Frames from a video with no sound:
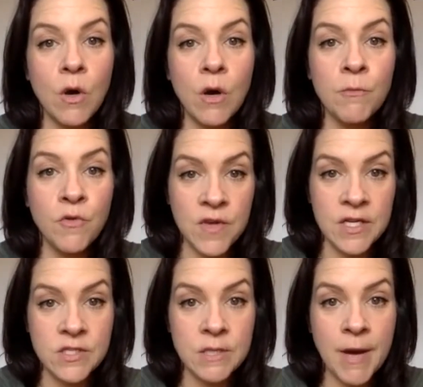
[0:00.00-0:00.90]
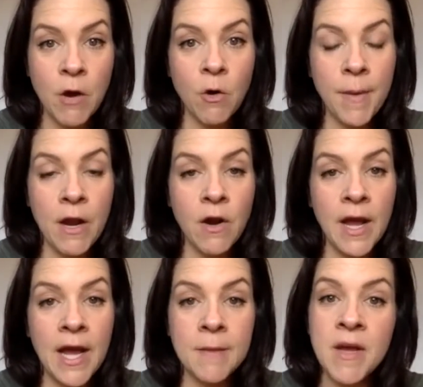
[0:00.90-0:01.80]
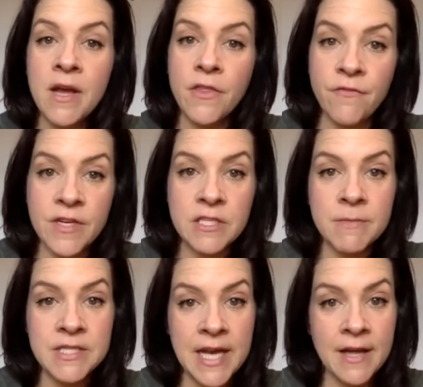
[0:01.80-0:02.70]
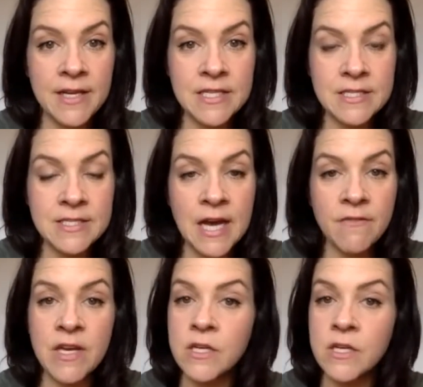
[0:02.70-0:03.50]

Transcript: moving into the power paradigm. The victim mentality is dissolving.